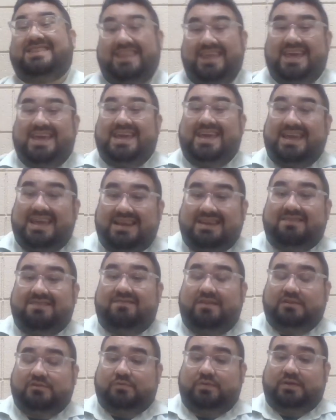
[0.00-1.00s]
they
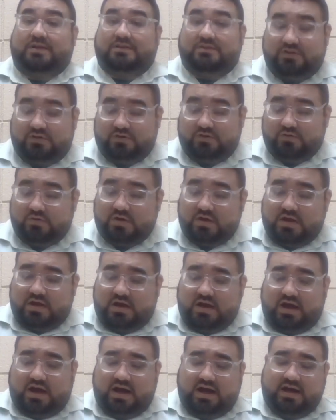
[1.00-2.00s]
individually do.
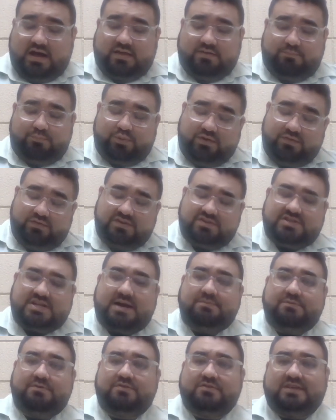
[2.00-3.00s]
Previous
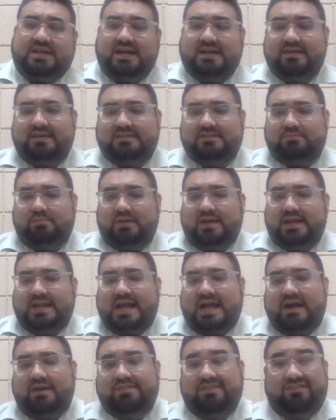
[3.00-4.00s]
chapters kind of explain
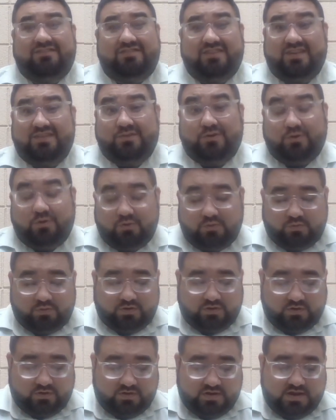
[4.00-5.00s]
how they fit in the whole
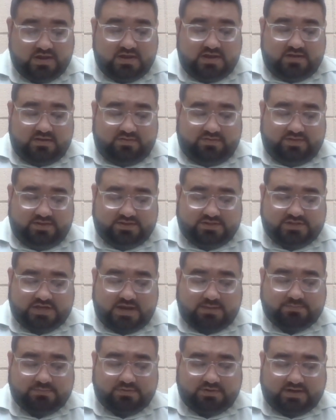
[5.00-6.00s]
world. This
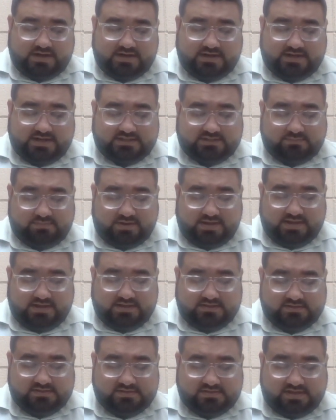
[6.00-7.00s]
chapter kind of
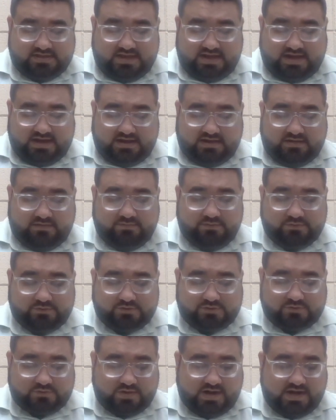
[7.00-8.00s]
explains their
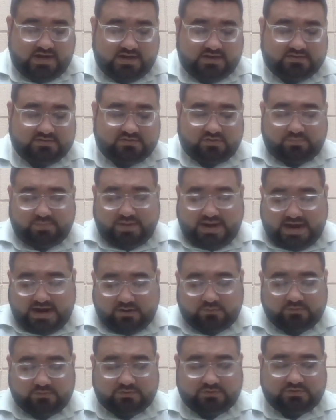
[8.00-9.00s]
strengths, their
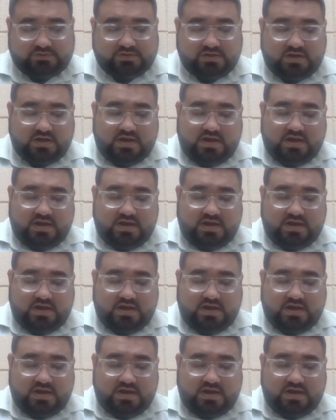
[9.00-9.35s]
powers,